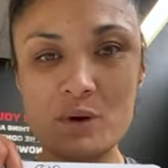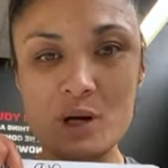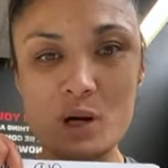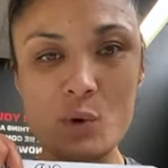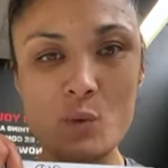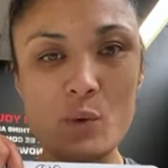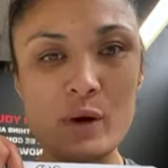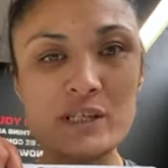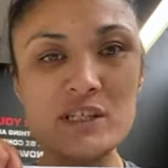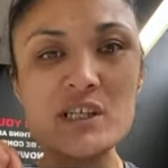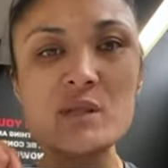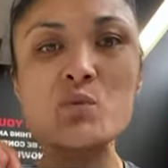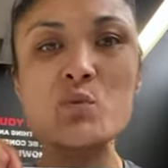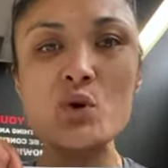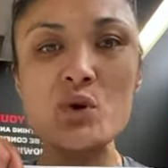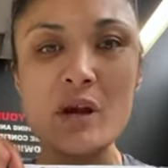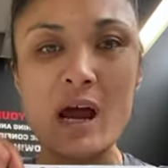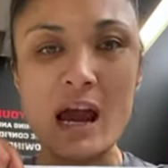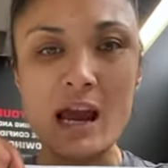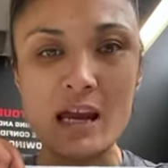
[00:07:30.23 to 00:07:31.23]
we just
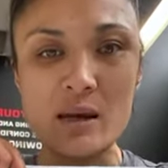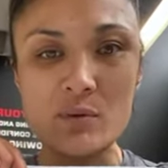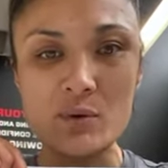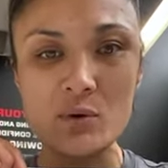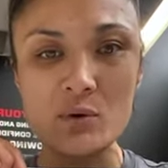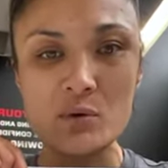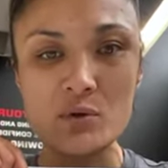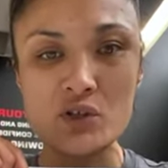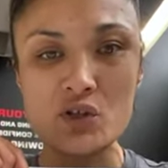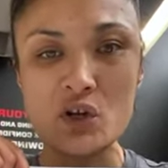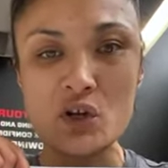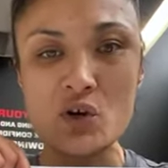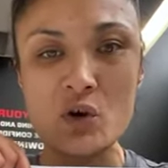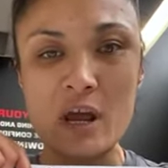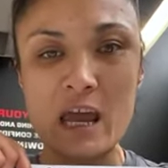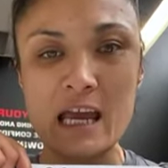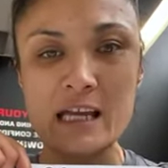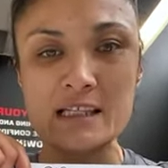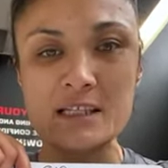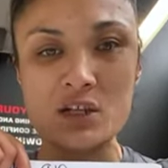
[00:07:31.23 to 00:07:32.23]
weren't able to,
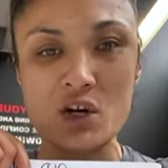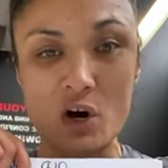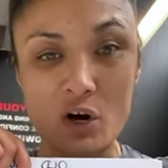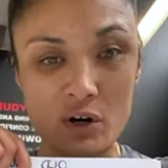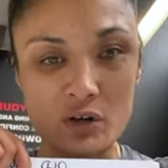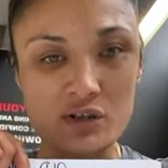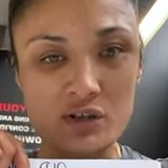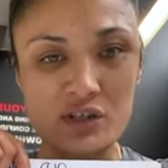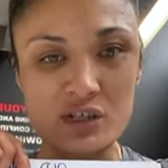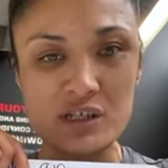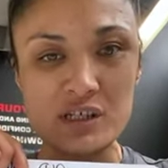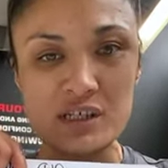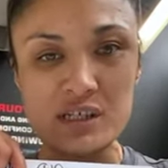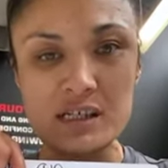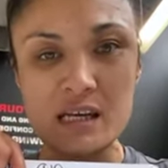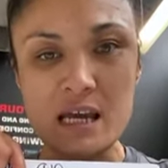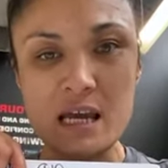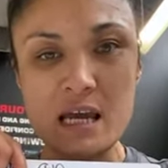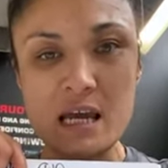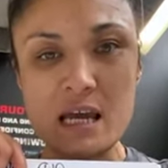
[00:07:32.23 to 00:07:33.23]
as coaches,
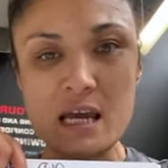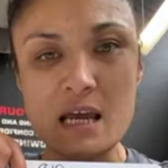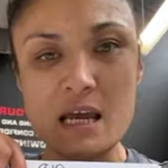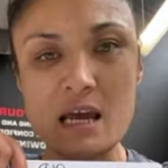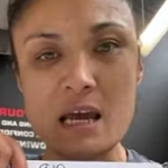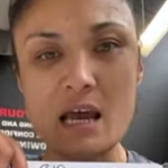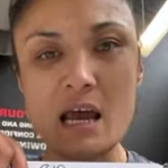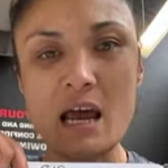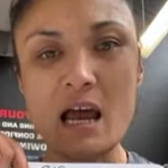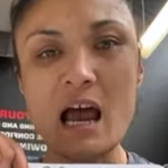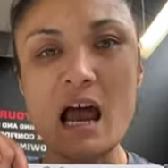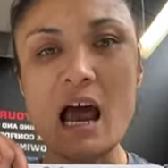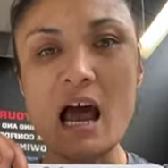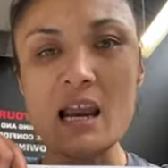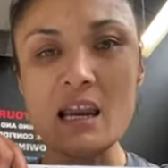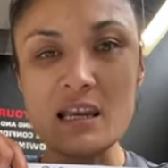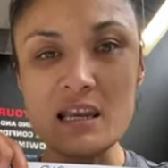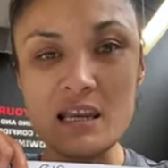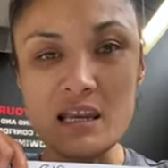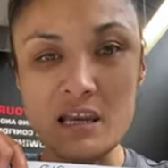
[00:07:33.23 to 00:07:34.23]

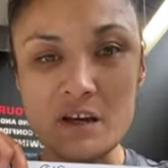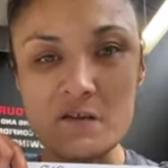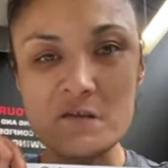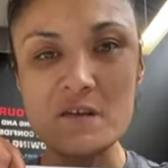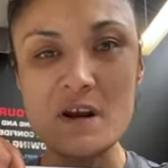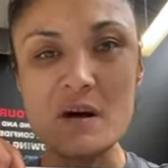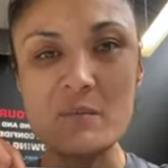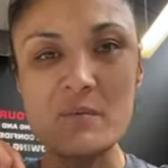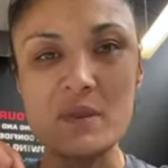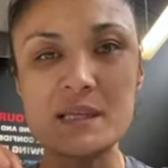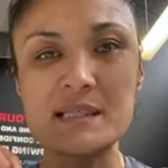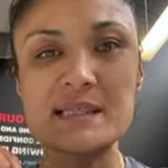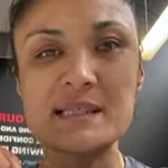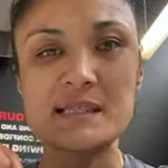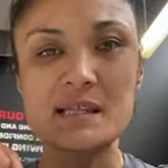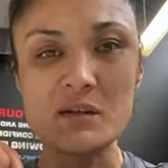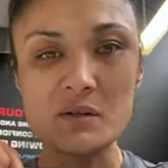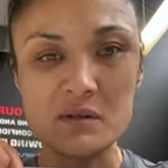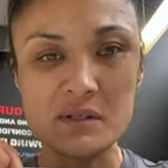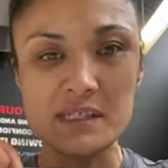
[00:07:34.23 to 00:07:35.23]
lift up the
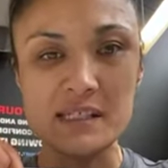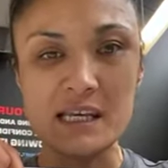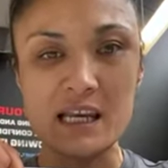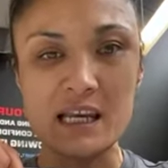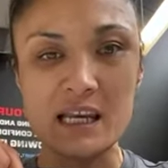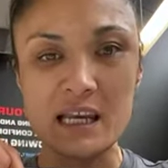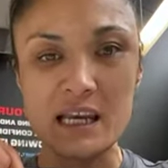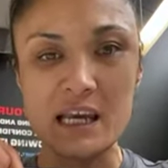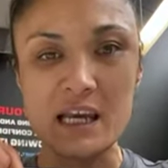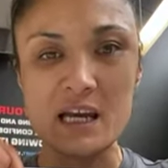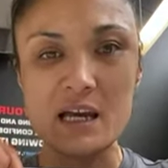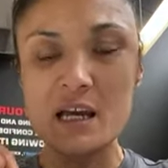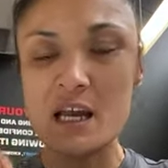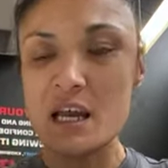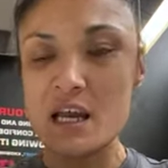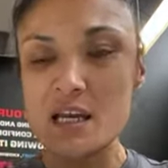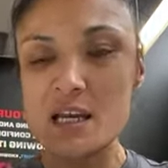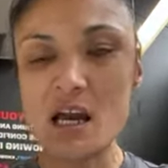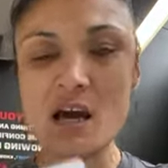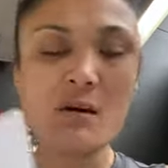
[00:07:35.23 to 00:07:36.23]
skill set here.
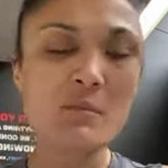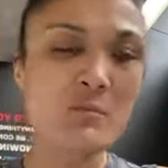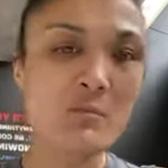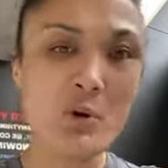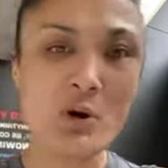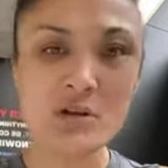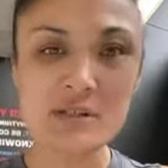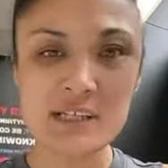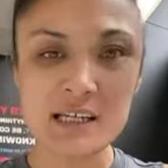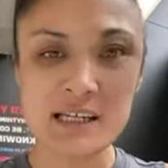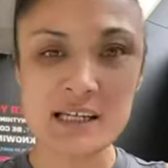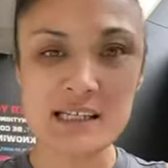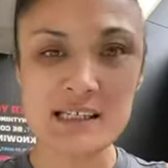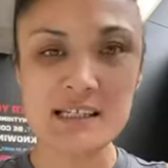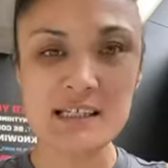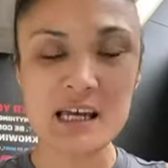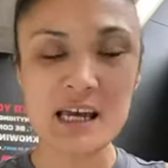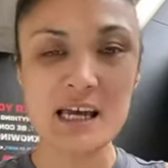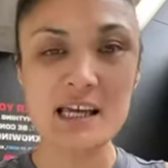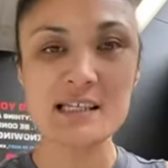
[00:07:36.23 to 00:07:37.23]
Now, boxing
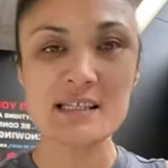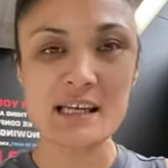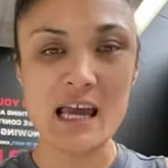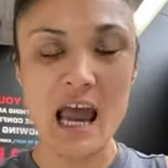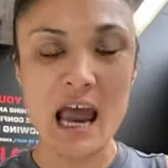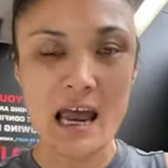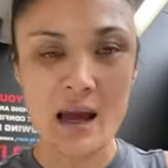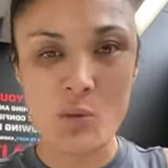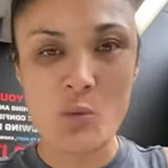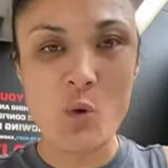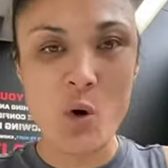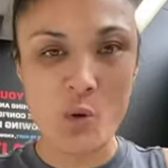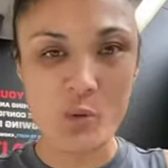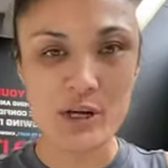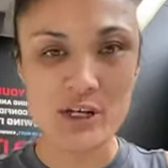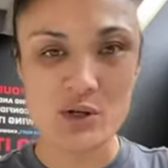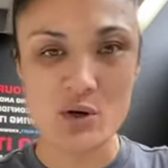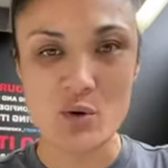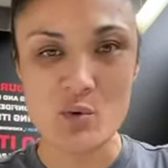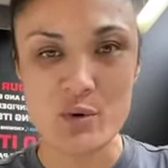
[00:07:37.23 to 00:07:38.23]
is what we
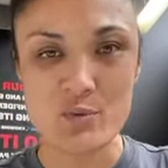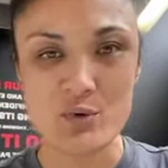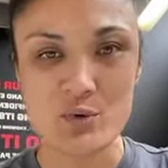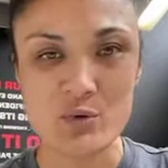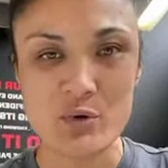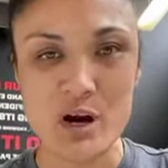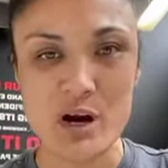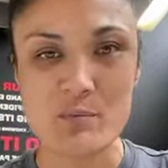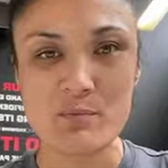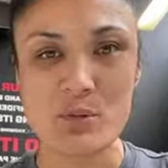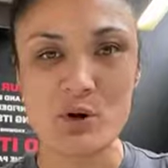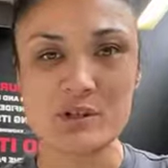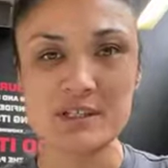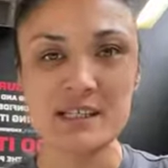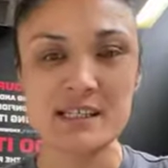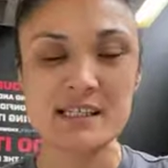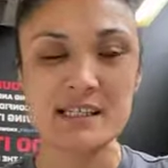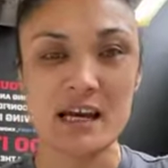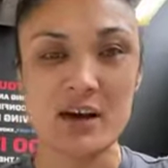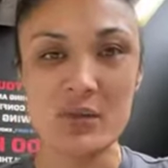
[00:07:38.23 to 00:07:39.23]
do at One More Round.
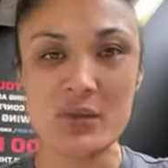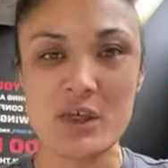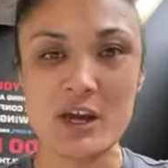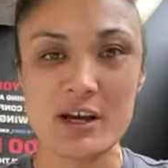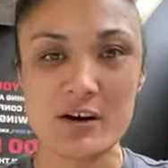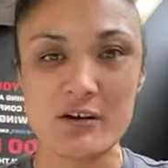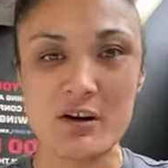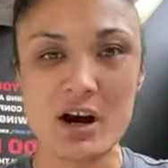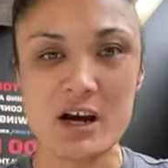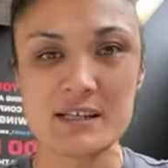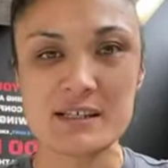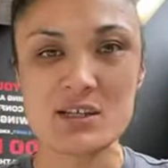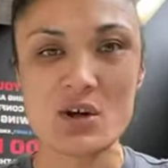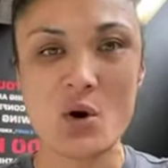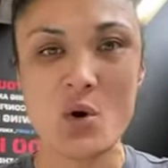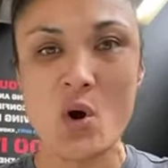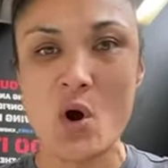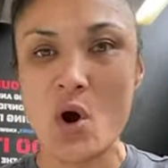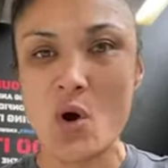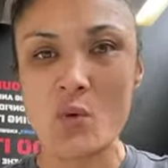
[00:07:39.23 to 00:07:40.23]
Boxing is our thing, all right?
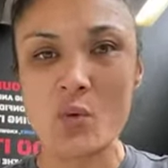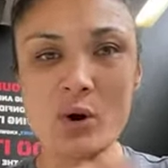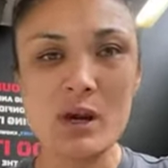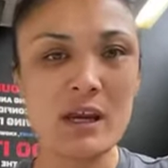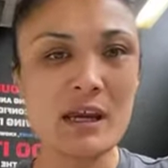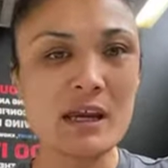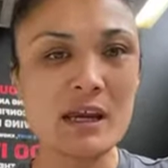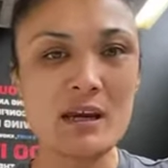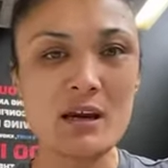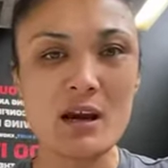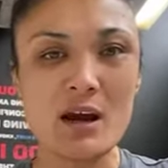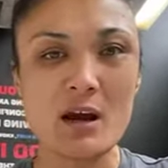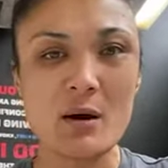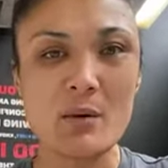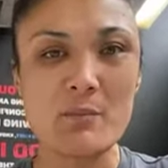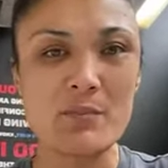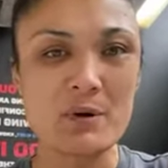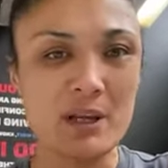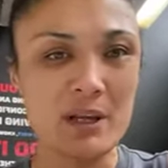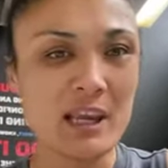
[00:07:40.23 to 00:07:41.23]
So we
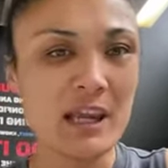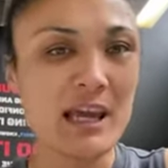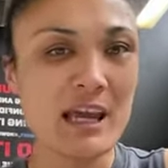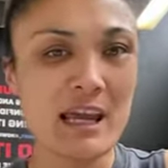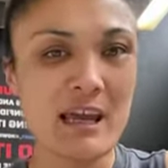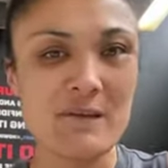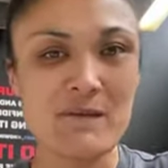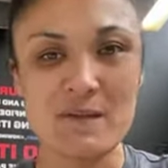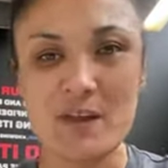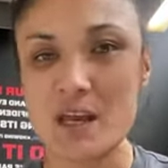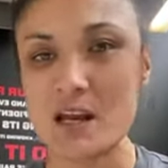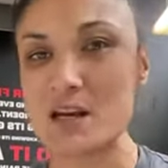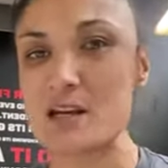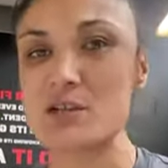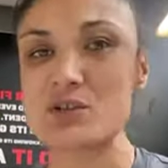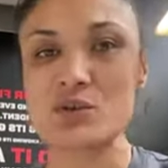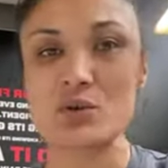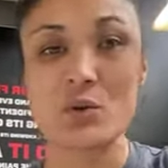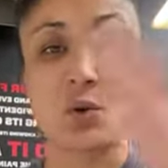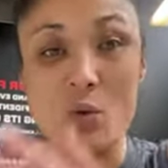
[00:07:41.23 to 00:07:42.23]
believe that it
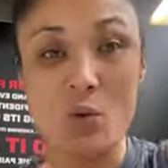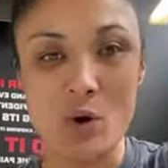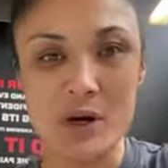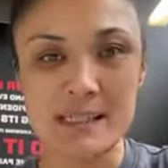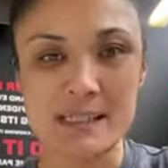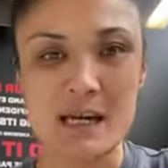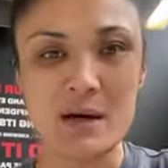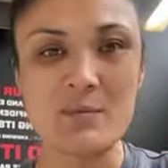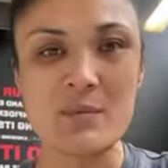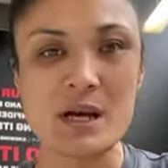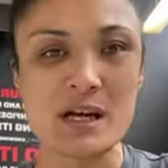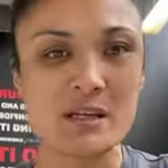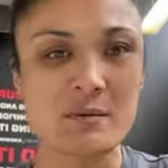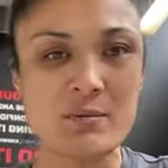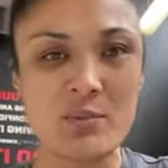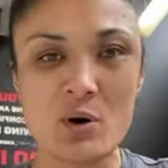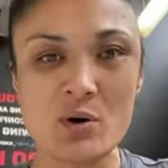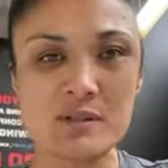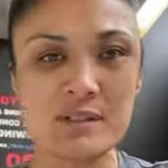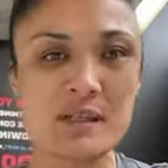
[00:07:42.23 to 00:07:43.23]
should always come back to
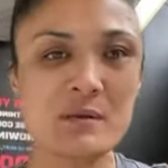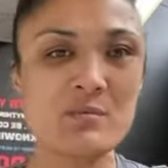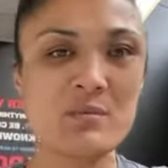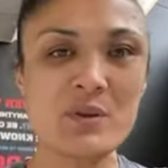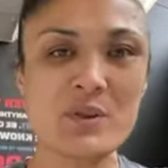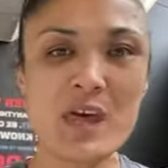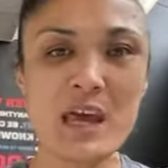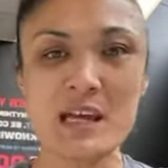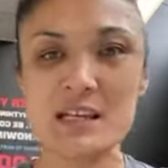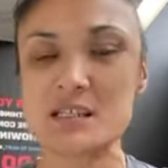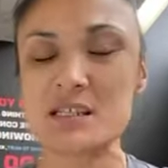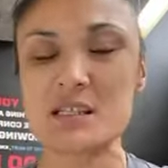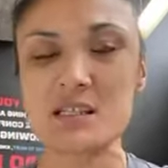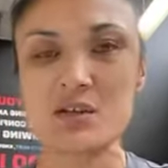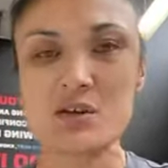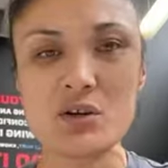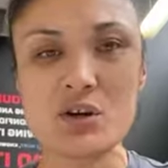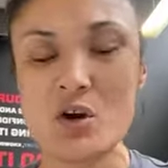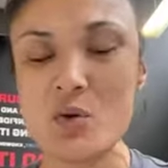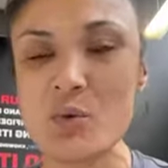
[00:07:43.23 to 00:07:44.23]
boxing, but that's,
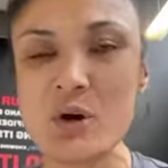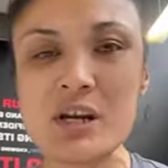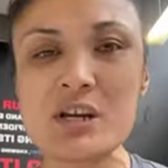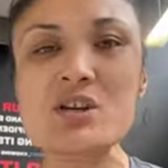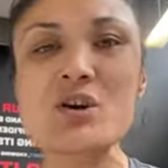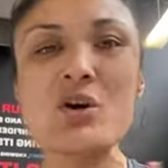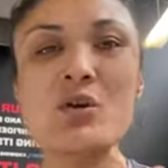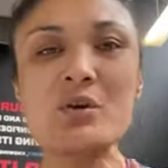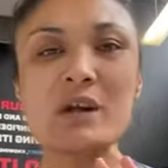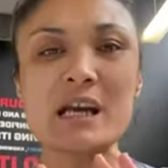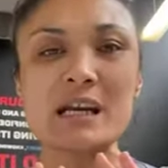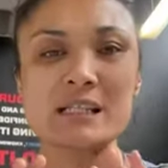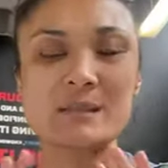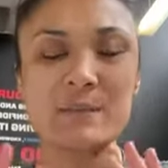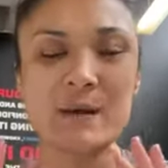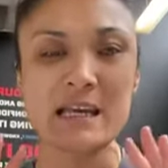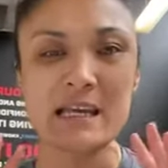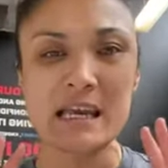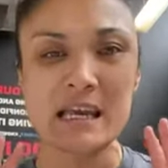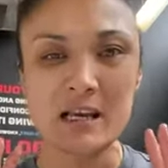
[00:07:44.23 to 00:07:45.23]
we don't
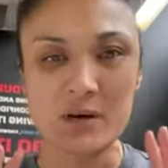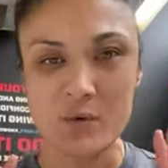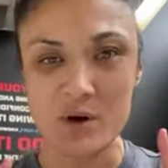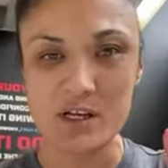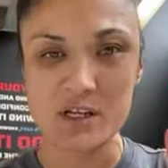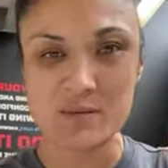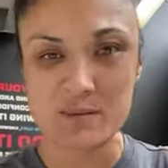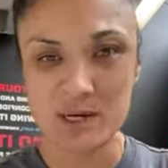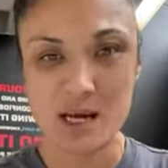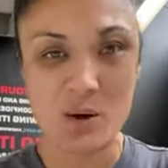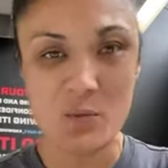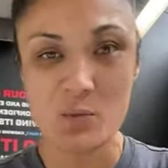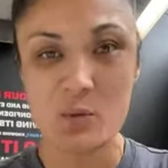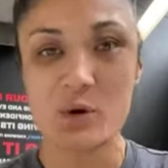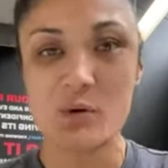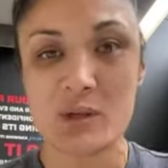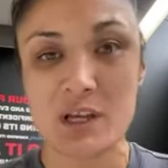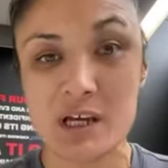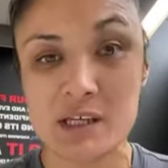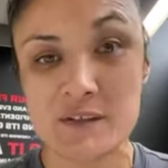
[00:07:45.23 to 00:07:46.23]
expect anyone to become
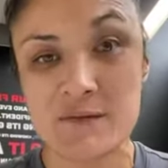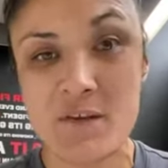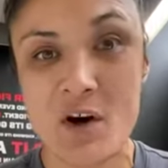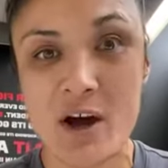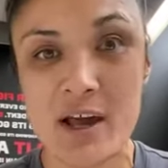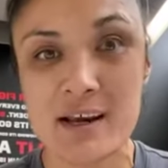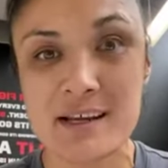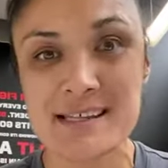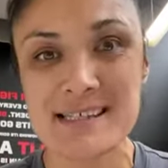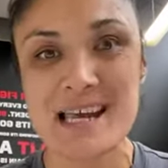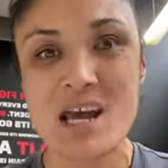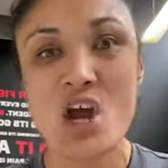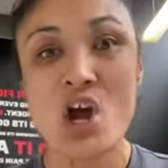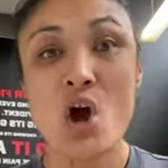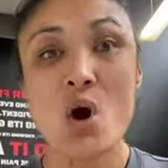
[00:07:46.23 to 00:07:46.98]
world-class fighters.